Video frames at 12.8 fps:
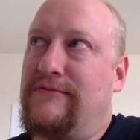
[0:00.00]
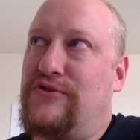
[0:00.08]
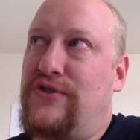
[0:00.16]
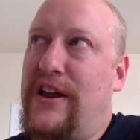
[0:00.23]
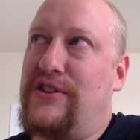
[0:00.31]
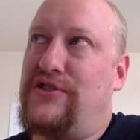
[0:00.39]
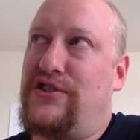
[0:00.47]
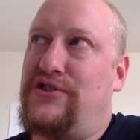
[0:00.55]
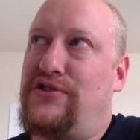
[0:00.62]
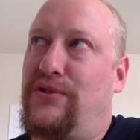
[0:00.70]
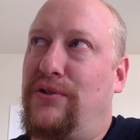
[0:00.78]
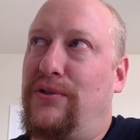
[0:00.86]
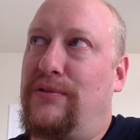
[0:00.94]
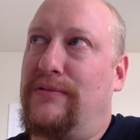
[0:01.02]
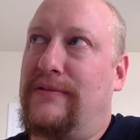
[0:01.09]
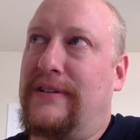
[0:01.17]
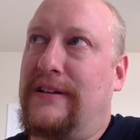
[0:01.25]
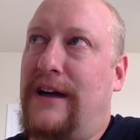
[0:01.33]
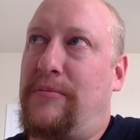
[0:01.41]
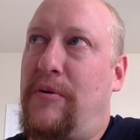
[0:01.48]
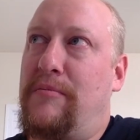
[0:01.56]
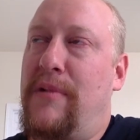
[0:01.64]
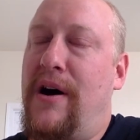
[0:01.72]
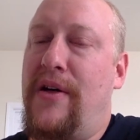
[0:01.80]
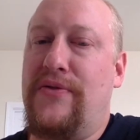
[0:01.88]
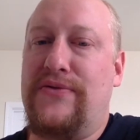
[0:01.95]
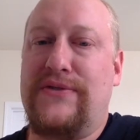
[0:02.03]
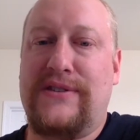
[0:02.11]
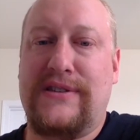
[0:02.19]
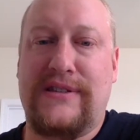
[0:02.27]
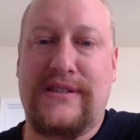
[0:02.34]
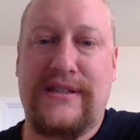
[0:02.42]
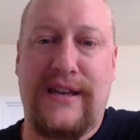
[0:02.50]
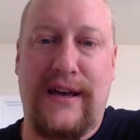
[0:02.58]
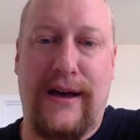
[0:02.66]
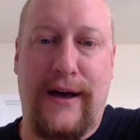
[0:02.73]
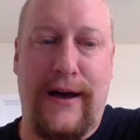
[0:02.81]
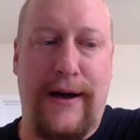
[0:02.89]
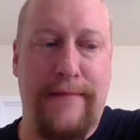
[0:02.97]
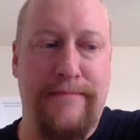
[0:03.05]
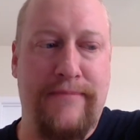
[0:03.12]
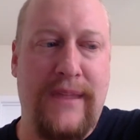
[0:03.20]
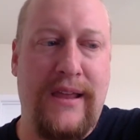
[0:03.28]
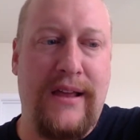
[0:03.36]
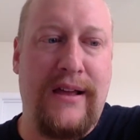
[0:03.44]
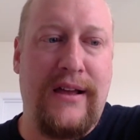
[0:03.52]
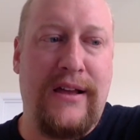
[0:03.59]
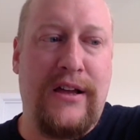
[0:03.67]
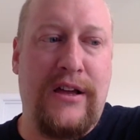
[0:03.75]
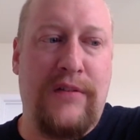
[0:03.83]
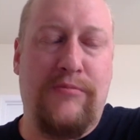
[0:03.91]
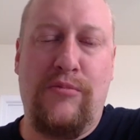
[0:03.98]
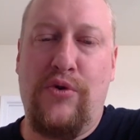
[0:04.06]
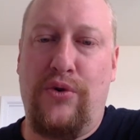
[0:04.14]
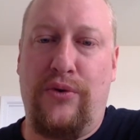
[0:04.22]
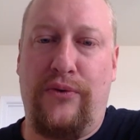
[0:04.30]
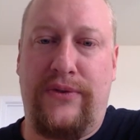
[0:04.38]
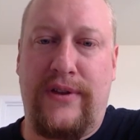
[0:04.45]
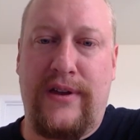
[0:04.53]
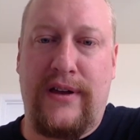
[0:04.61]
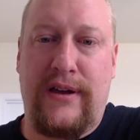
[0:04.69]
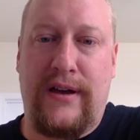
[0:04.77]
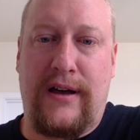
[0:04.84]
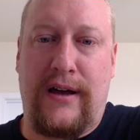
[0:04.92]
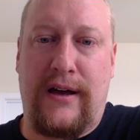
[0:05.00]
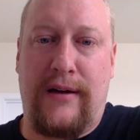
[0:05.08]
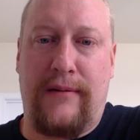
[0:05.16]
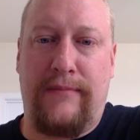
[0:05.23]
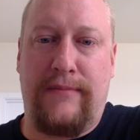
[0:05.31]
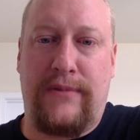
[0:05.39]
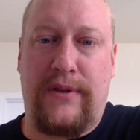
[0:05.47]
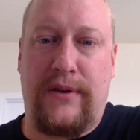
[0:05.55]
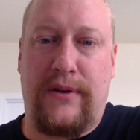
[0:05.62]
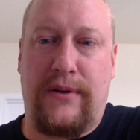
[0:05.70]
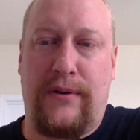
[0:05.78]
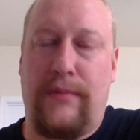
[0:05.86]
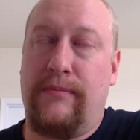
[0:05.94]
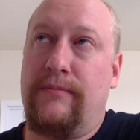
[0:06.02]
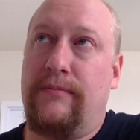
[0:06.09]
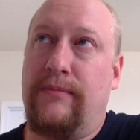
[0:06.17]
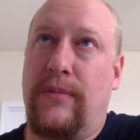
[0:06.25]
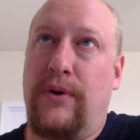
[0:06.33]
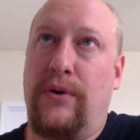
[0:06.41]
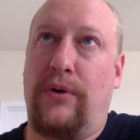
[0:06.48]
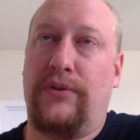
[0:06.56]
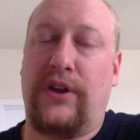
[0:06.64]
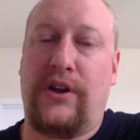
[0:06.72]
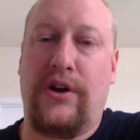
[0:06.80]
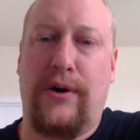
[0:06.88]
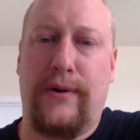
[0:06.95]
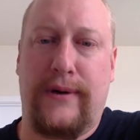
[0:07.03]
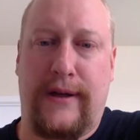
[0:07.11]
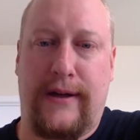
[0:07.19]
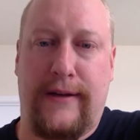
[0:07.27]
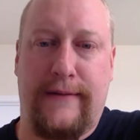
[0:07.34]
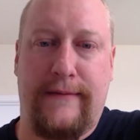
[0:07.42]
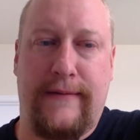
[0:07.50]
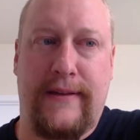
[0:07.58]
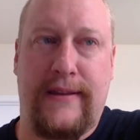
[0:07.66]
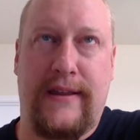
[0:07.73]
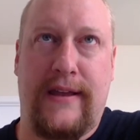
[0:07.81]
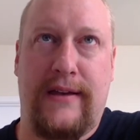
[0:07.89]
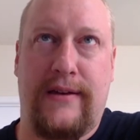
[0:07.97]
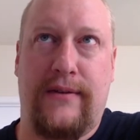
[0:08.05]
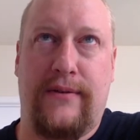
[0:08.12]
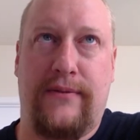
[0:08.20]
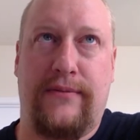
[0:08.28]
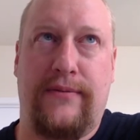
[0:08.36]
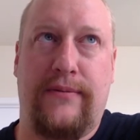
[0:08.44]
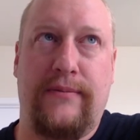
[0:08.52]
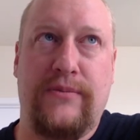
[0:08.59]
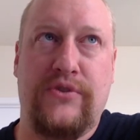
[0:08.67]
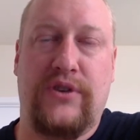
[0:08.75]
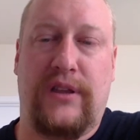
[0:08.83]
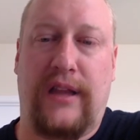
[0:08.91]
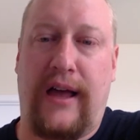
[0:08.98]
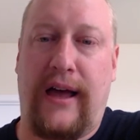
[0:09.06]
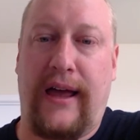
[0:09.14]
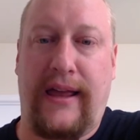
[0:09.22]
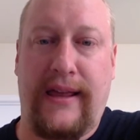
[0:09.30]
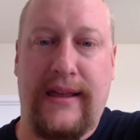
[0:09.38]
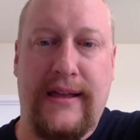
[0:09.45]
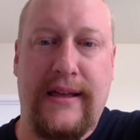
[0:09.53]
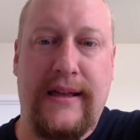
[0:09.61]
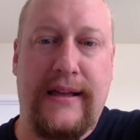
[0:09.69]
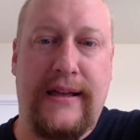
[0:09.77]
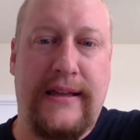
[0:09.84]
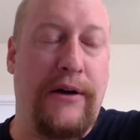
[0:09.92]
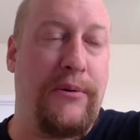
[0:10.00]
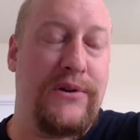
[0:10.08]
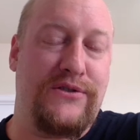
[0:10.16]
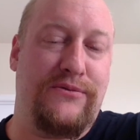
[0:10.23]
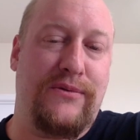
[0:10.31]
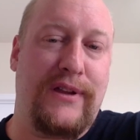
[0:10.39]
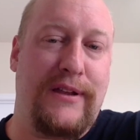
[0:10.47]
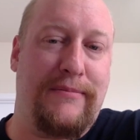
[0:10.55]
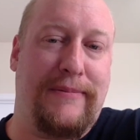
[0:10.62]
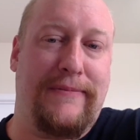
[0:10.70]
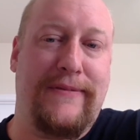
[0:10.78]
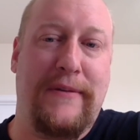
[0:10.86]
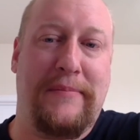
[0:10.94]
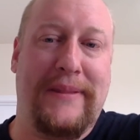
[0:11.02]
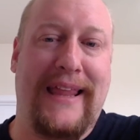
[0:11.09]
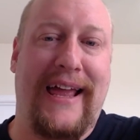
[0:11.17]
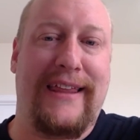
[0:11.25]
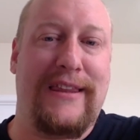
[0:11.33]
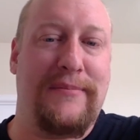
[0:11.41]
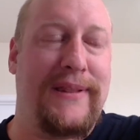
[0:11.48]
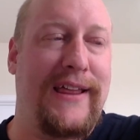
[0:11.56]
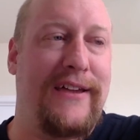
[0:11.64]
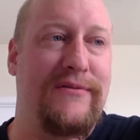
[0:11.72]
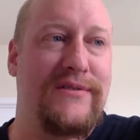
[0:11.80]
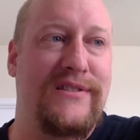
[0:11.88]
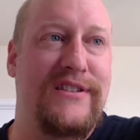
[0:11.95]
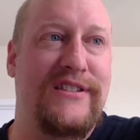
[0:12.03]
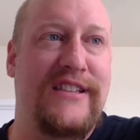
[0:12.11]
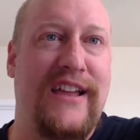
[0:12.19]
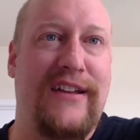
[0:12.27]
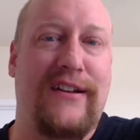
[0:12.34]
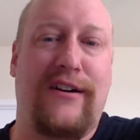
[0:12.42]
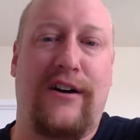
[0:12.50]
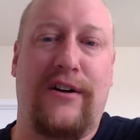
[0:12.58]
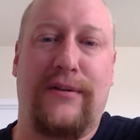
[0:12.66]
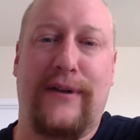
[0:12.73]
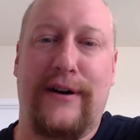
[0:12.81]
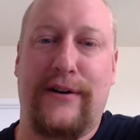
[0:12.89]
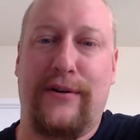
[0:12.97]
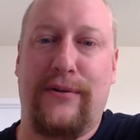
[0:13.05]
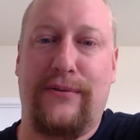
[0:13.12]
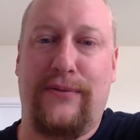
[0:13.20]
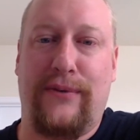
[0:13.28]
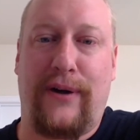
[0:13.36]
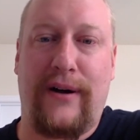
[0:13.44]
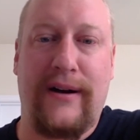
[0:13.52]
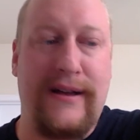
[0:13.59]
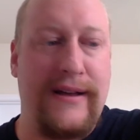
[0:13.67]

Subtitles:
transitional couple months. Moved to North Dakota at the end of July. That wasn't really the plan. The plan was to stay in Colorado for